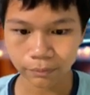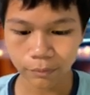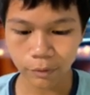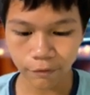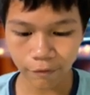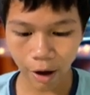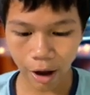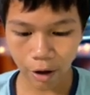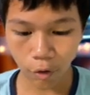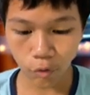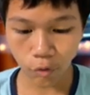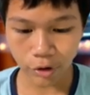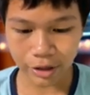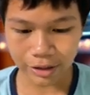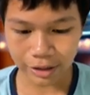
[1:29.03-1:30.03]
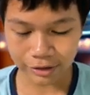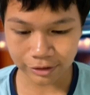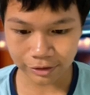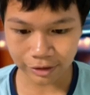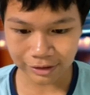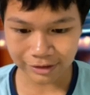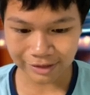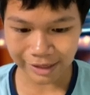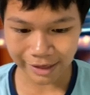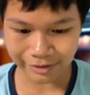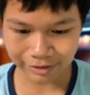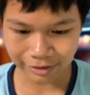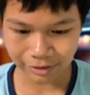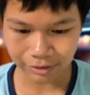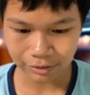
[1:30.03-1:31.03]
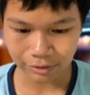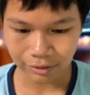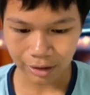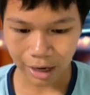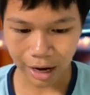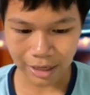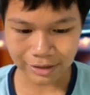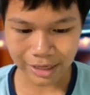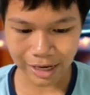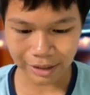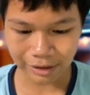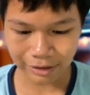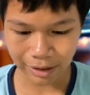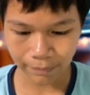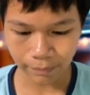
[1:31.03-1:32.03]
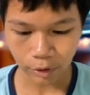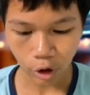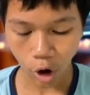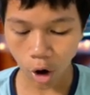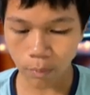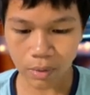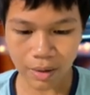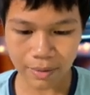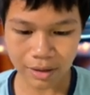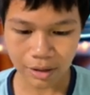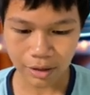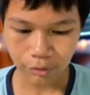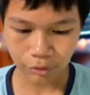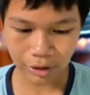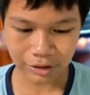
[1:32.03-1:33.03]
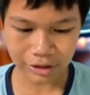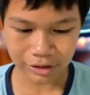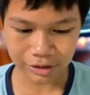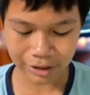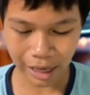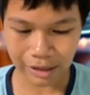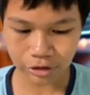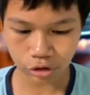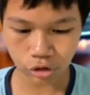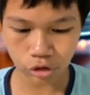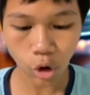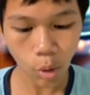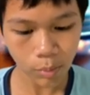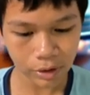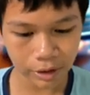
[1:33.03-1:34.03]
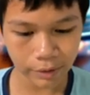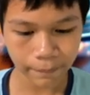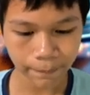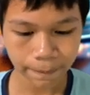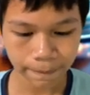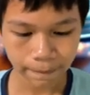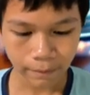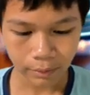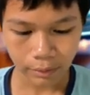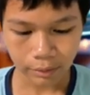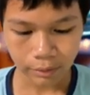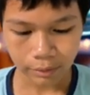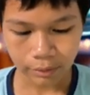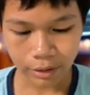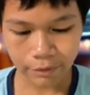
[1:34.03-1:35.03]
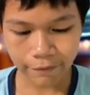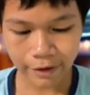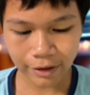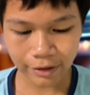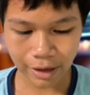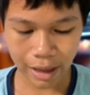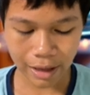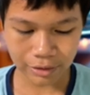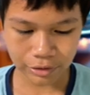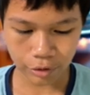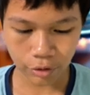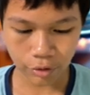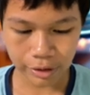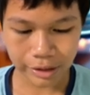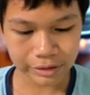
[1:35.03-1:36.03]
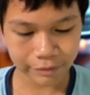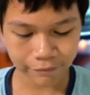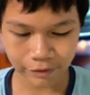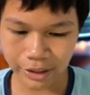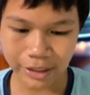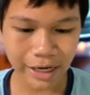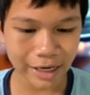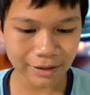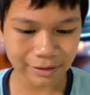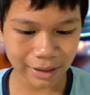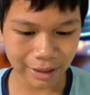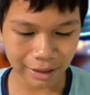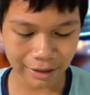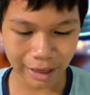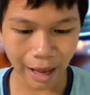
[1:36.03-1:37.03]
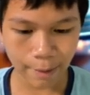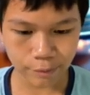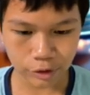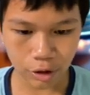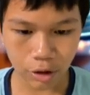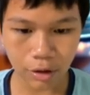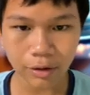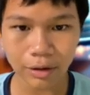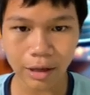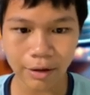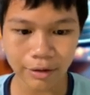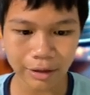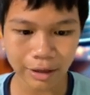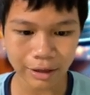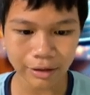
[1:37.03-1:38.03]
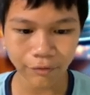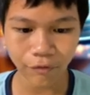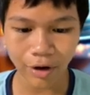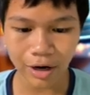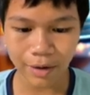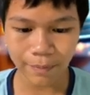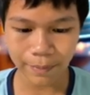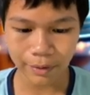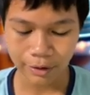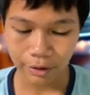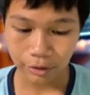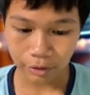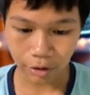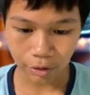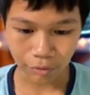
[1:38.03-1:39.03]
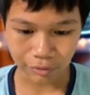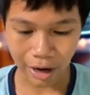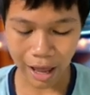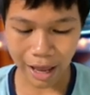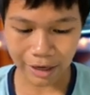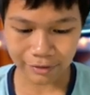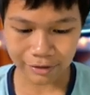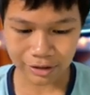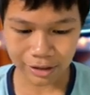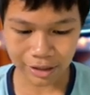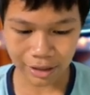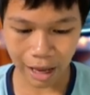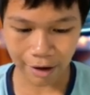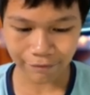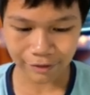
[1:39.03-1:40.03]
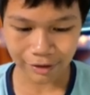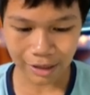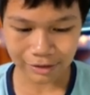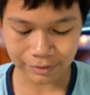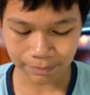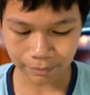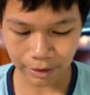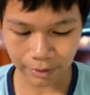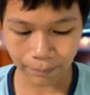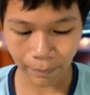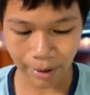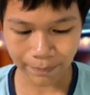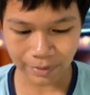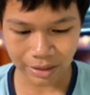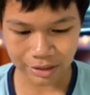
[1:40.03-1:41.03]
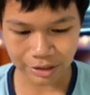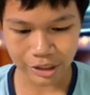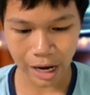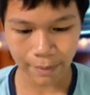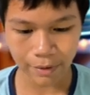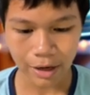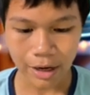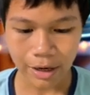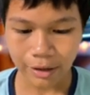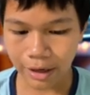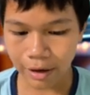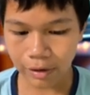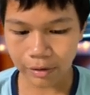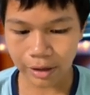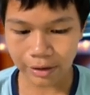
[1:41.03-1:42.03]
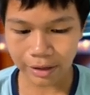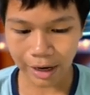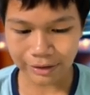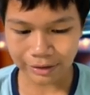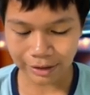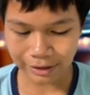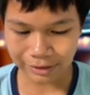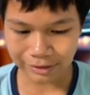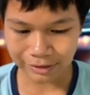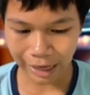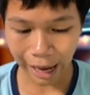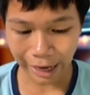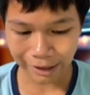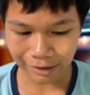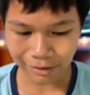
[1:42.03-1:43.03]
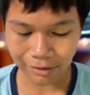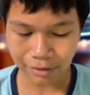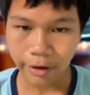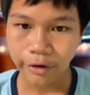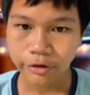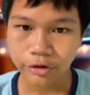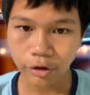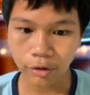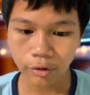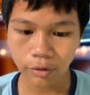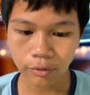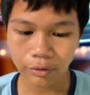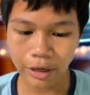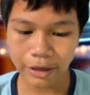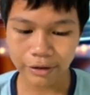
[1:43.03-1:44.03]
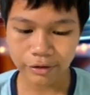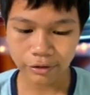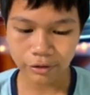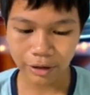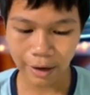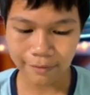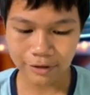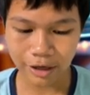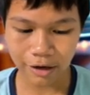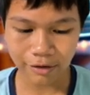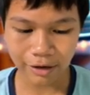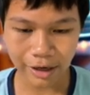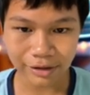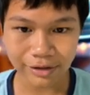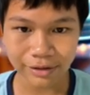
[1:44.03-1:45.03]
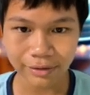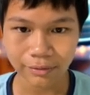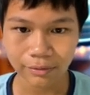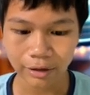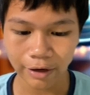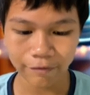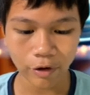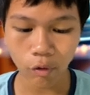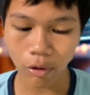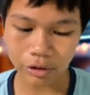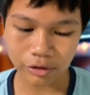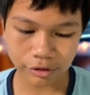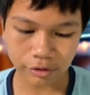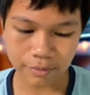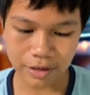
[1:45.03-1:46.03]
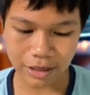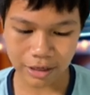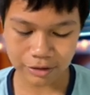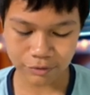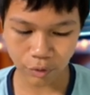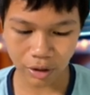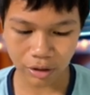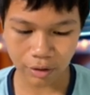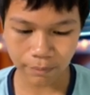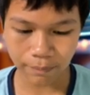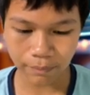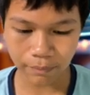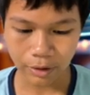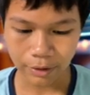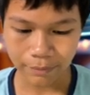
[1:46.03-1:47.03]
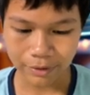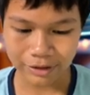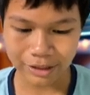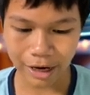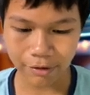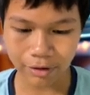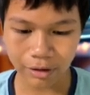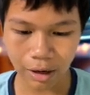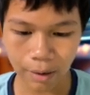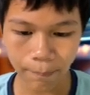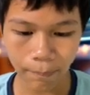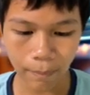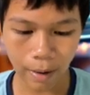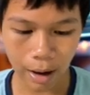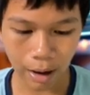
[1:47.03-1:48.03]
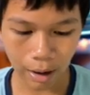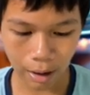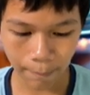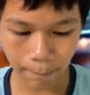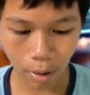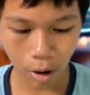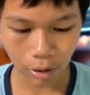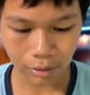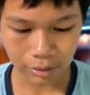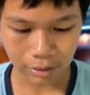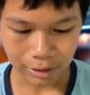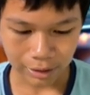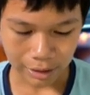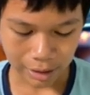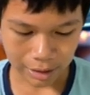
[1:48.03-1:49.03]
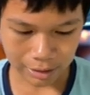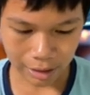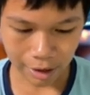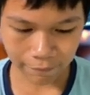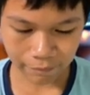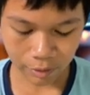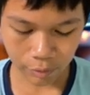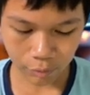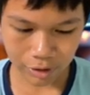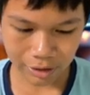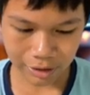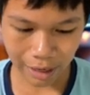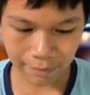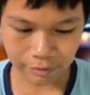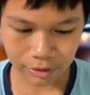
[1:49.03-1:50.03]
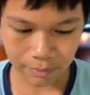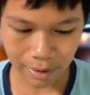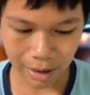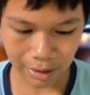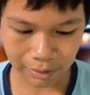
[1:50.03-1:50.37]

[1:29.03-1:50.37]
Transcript: move our queen into the center, attacking them. Or maybe we can just castle normally. They think that, oh, there's a free knight they can capture or they can develop. No, actually, after that, it might be trapped. Now the knight is hanging, so they could capture our knight if they want to, because we're gonna be down a pawn. And after we capture